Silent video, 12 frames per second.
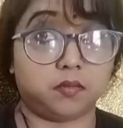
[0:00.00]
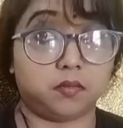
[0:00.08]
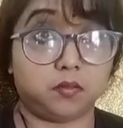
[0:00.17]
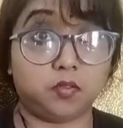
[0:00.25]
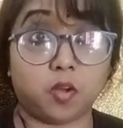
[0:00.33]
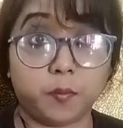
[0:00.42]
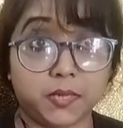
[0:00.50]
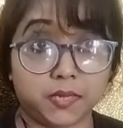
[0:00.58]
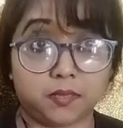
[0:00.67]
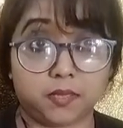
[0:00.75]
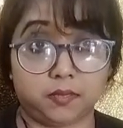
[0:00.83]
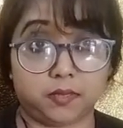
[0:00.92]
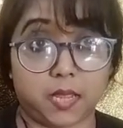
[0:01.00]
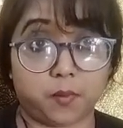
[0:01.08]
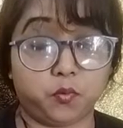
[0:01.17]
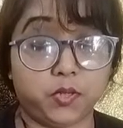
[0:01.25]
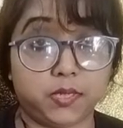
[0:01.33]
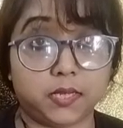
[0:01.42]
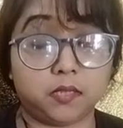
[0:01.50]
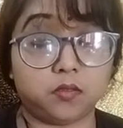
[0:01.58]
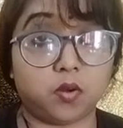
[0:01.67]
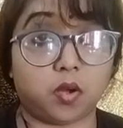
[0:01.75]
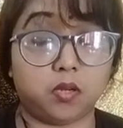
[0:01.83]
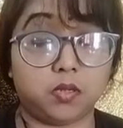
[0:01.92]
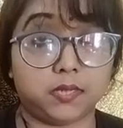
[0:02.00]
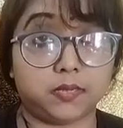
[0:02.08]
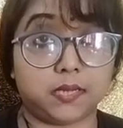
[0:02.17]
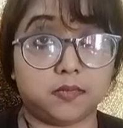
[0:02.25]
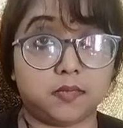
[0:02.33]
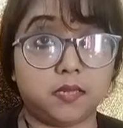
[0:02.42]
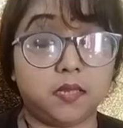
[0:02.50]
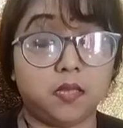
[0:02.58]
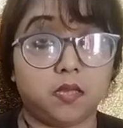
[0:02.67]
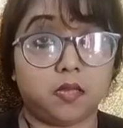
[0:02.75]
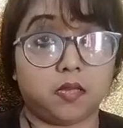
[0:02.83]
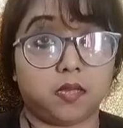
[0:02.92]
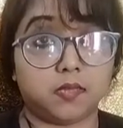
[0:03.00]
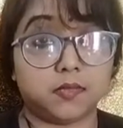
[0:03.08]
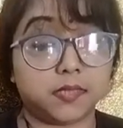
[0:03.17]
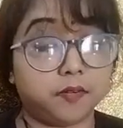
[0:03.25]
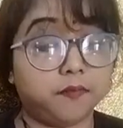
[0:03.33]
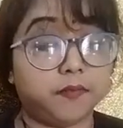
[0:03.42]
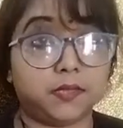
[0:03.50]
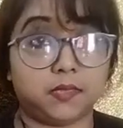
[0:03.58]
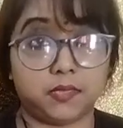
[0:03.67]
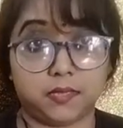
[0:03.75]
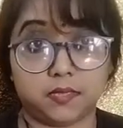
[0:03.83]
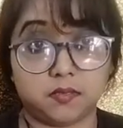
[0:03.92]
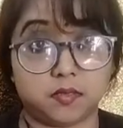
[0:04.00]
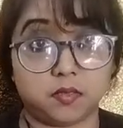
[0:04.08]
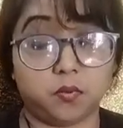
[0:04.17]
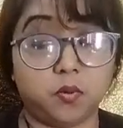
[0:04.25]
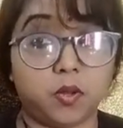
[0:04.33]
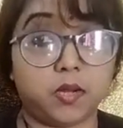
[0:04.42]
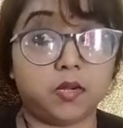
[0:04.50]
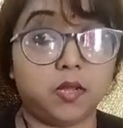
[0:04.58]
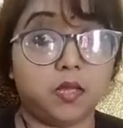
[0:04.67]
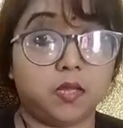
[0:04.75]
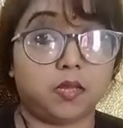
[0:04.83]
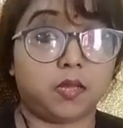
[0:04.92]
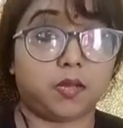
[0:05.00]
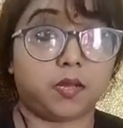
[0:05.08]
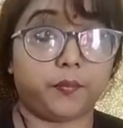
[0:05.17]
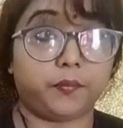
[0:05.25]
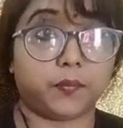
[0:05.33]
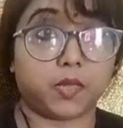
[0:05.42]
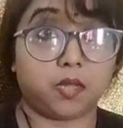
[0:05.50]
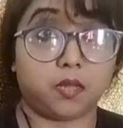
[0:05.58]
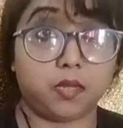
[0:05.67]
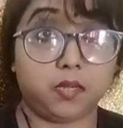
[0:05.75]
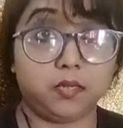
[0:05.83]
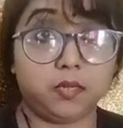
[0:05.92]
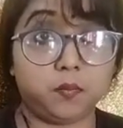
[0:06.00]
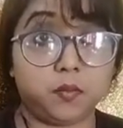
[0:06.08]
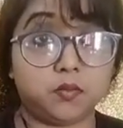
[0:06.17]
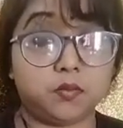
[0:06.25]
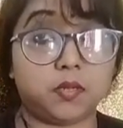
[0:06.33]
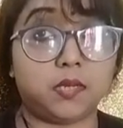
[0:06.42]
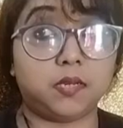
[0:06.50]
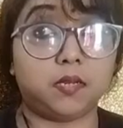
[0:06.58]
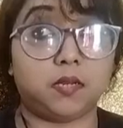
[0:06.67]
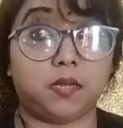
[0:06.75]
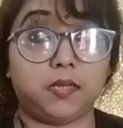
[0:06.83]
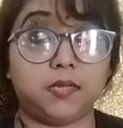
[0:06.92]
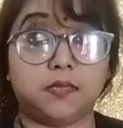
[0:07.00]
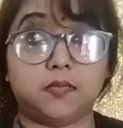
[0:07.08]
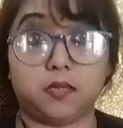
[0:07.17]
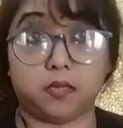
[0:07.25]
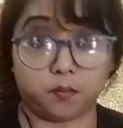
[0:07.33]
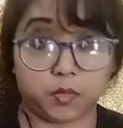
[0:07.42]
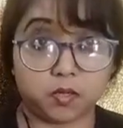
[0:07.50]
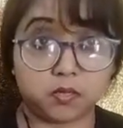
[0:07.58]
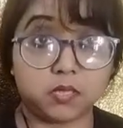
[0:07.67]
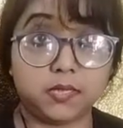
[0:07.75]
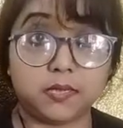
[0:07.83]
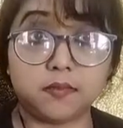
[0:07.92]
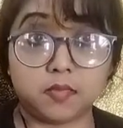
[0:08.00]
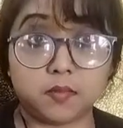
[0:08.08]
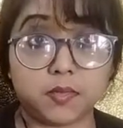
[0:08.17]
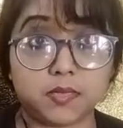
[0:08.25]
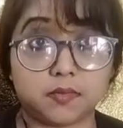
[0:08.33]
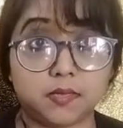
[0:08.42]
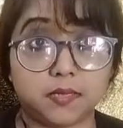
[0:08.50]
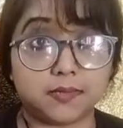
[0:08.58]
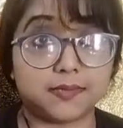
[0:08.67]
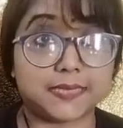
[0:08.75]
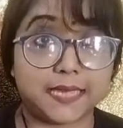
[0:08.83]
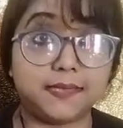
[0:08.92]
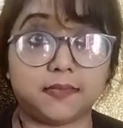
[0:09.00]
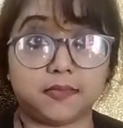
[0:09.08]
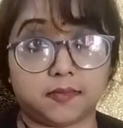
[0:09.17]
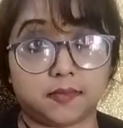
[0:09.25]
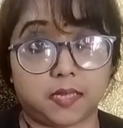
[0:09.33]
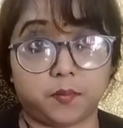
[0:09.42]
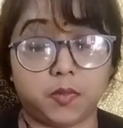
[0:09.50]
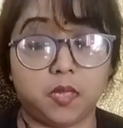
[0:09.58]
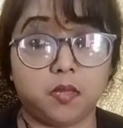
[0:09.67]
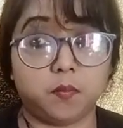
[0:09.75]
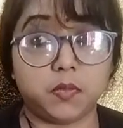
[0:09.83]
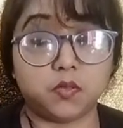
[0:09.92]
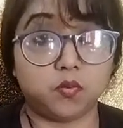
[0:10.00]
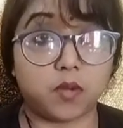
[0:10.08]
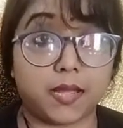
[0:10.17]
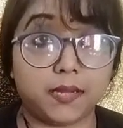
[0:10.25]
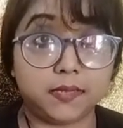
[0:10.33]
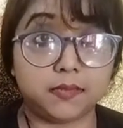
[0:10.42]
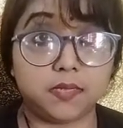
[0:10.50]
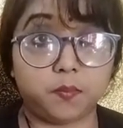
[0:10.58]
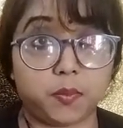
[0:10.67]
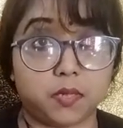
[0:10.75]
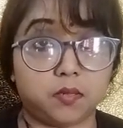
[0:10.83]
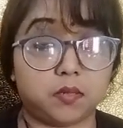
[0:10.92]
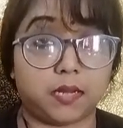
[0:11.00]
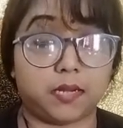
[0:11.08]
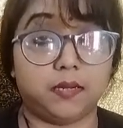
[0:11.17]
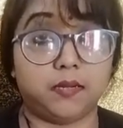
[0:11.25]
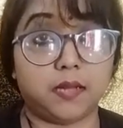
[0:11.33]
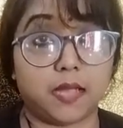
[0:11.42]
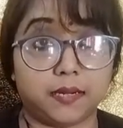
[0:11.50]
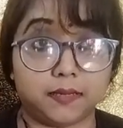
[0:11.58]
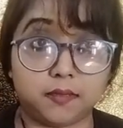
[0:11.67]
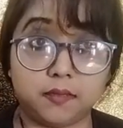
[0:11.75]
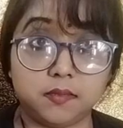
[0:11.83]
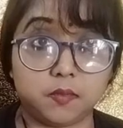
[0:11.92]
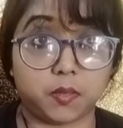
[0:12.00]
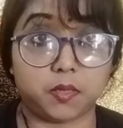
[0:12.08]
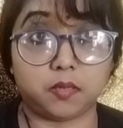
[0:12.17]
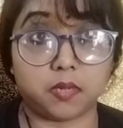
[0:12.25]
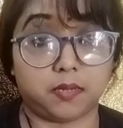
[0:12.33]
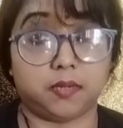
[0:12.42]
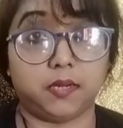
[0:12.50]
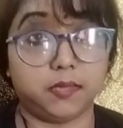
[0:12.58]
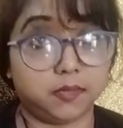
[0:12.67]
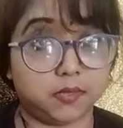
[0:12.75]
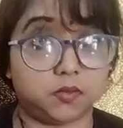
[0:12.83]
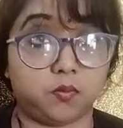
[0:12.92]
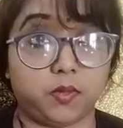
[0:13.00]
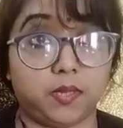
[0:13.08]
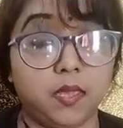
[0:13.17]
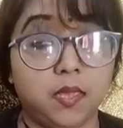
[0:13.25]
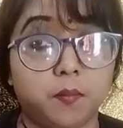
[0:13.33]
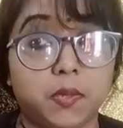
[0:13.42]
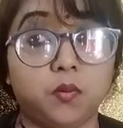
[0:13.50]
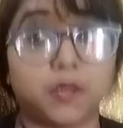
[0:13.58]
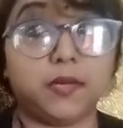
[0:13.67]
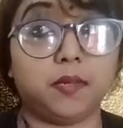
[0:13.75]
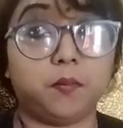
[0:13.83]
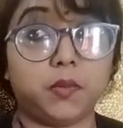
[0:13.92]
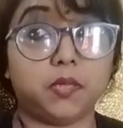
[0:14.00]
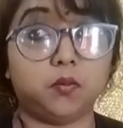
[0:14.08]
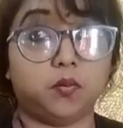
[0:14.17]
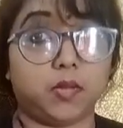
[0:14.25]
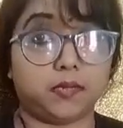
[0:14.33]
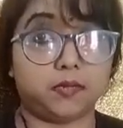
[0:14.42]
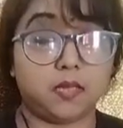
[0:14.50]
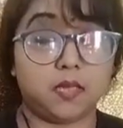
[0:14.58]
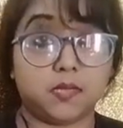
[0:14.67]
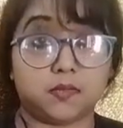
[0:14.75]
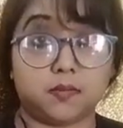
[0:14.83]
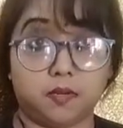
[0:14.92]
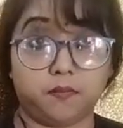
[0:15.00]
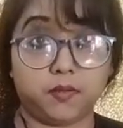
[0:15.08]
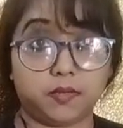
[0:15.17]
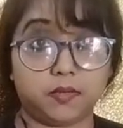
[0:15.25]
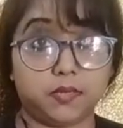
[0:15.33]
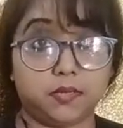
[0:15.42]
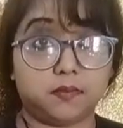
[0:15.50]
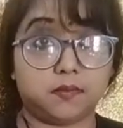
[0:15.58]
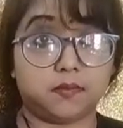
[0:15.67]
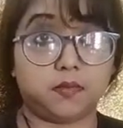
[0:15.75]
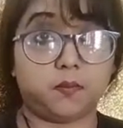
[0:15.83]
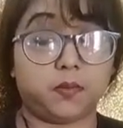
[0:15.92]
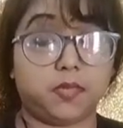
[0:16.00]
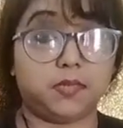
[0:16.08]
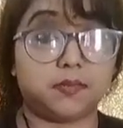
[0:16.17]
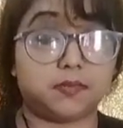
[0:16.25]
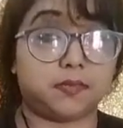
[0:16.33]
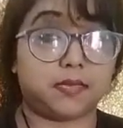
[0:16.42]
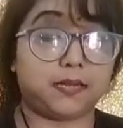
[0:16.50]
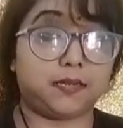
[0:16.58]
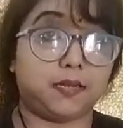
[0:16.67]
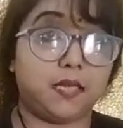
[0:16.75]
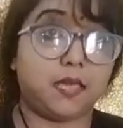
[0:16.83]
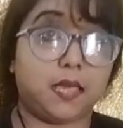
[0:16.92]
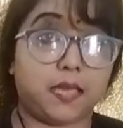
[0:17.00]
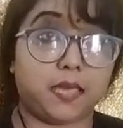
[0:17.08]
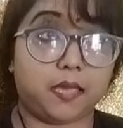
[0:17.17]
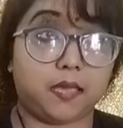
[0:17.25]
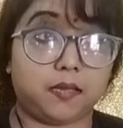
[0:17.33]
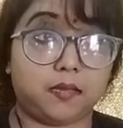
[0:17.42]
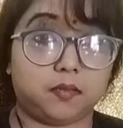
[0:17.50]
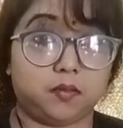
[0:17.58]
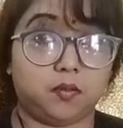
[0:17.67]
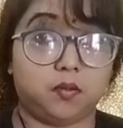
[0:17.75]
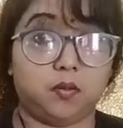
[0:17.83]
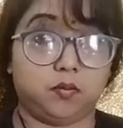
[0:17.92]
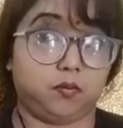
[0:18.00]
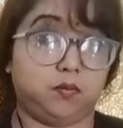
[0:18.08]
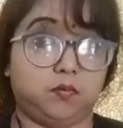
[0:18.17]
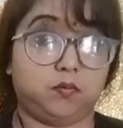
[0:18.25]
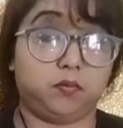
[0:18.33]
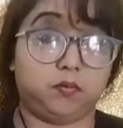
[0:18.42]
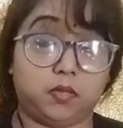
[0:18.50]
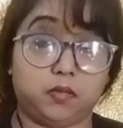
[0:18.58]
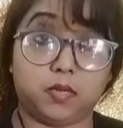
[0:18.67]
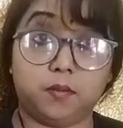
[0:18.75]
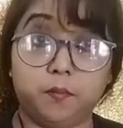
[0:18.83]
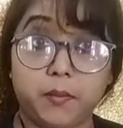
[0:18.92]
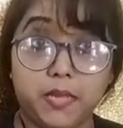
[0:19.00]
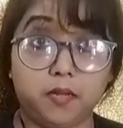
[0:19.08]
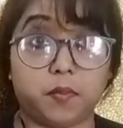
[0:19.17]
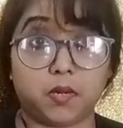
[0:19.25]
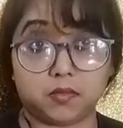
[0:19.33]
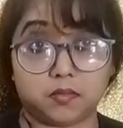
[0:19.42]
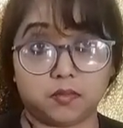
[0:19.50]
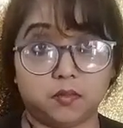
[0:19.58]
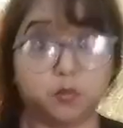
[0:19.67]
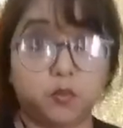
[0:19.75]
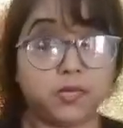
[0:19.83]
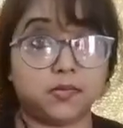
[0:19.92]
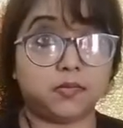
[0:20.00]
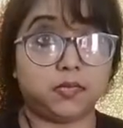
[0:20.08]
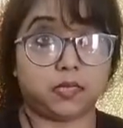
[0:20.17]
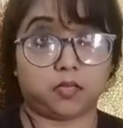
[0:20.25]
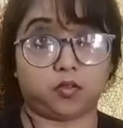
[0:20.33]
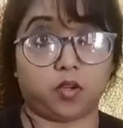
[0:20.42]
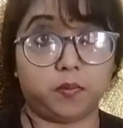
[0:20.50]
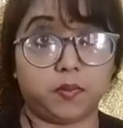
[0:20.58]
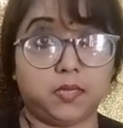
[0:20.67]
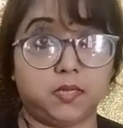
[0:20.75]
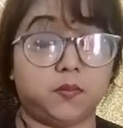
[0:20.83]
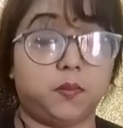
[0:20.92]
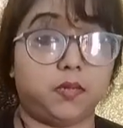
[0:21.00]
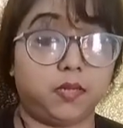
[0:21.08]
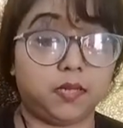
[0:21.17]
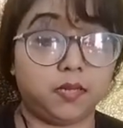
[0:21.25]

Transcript: dominating type. We can call it as a servant leadership, where individual is because leadership is in a same system, because one is dependent on another, another is dependent on another, in this way. But what happen when servant leadership is that the main person who is in the top, he is very